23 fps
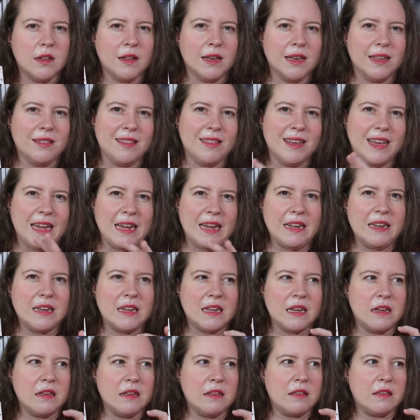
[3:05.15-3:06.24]
like the
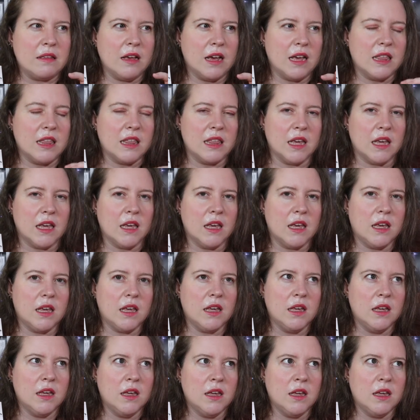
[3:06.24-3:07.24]
endings I think